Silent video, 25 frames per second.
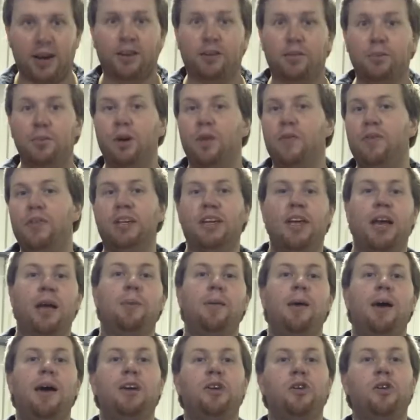It's a movie that came
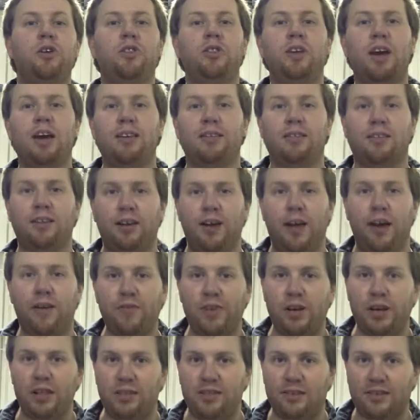out in
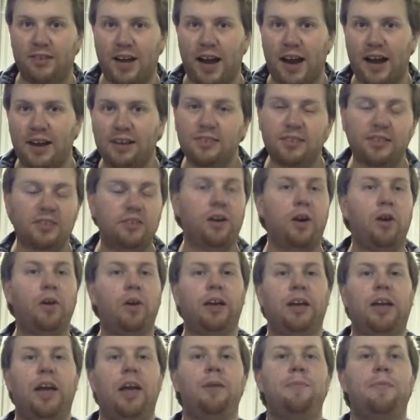2011 in the States and
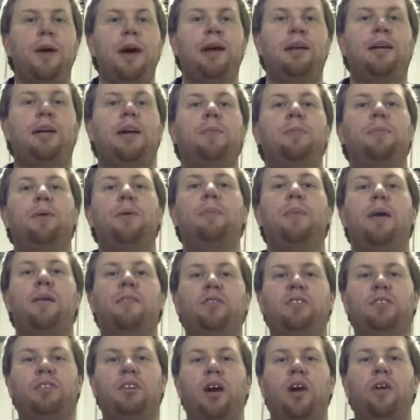only came out a couple of
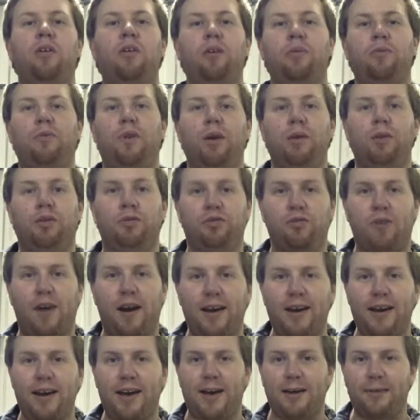months ago in
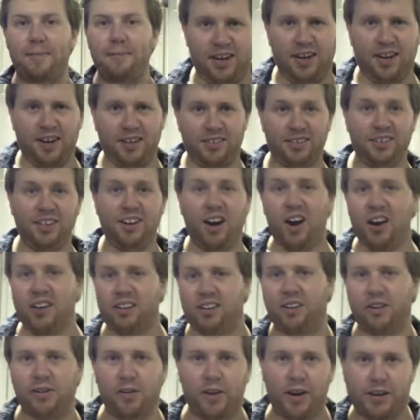Australia. It's a
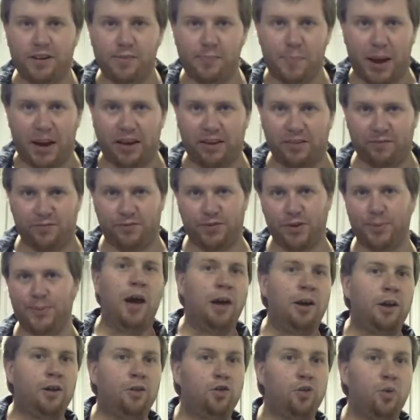nice little independent film
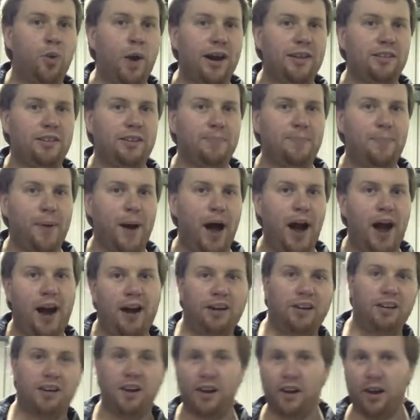directed
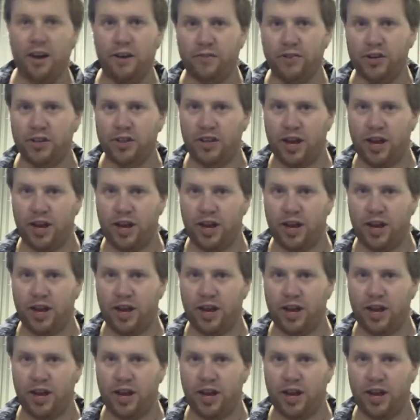by none other